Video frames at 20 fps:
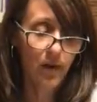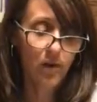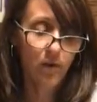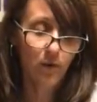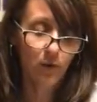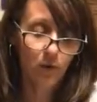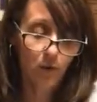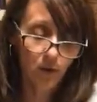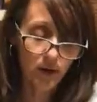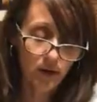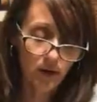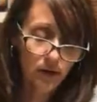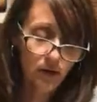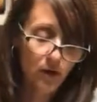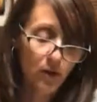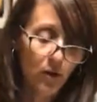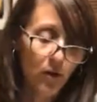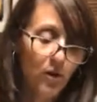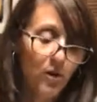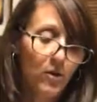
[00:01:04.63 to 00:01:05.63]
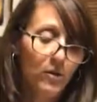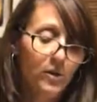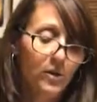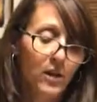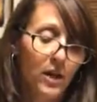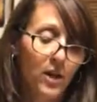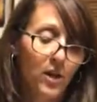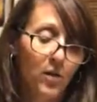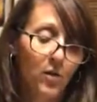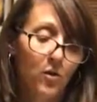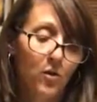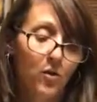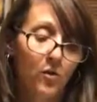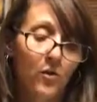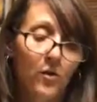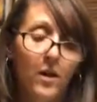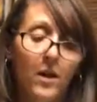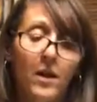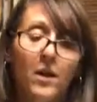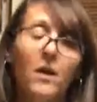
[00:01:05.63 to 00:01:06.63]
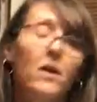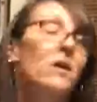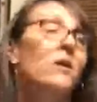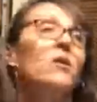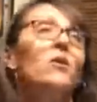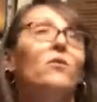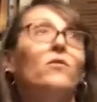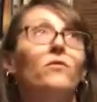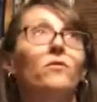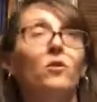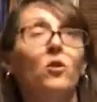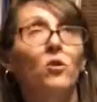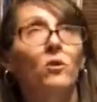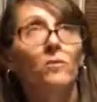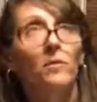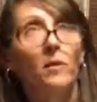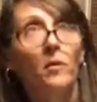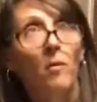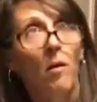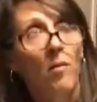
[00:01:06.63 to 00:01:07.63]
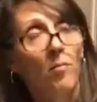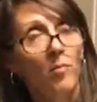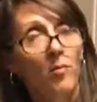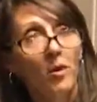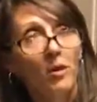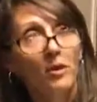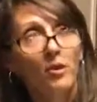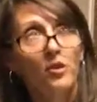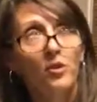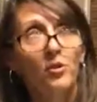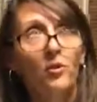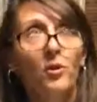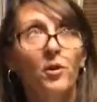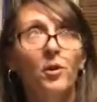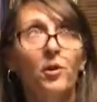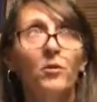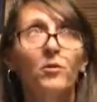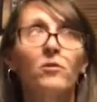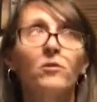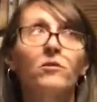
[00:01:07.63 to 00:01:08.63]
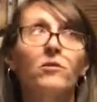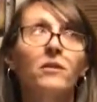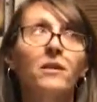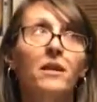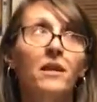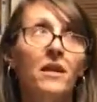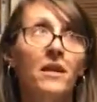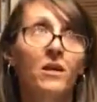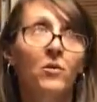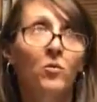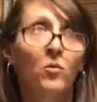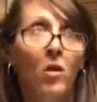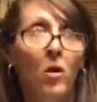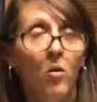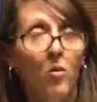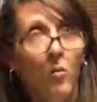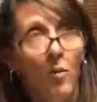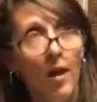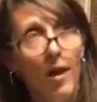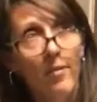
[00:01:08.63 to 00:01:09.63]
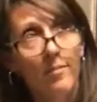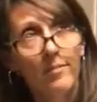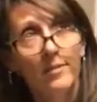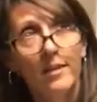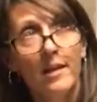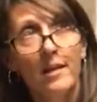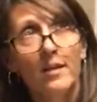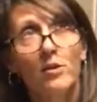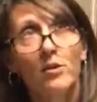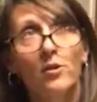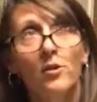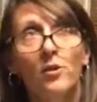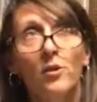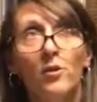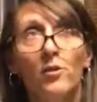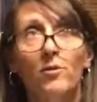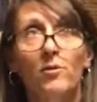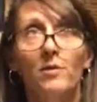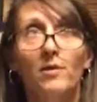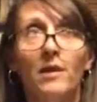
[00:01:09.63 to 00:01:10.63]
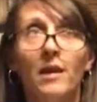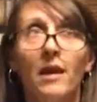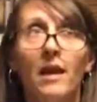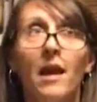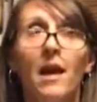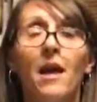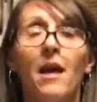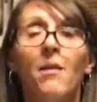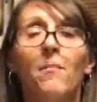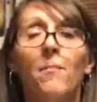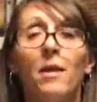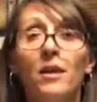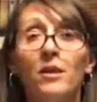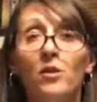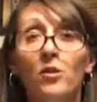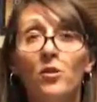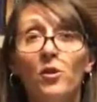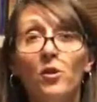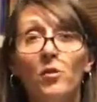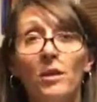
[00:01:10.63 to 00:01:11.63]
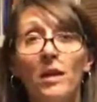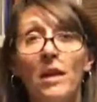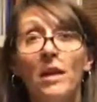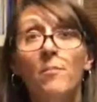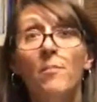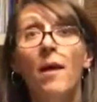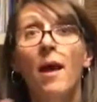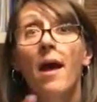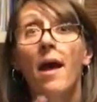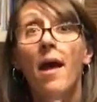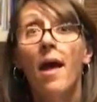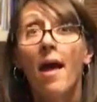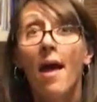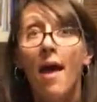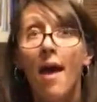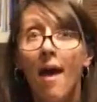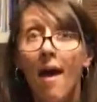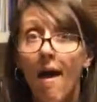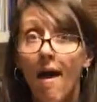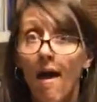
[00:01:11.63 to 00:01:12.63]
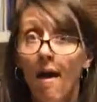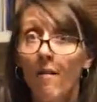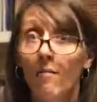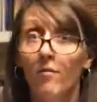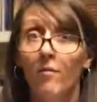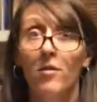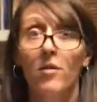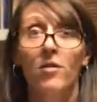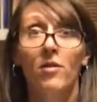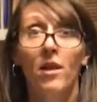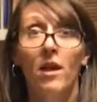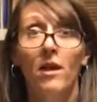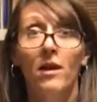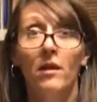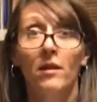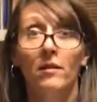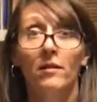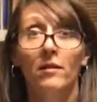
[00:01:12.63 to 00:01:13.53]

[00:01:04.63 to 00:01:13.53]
and you've researched and you've told me what books you're using and what websites you're using, make sure you keep everything.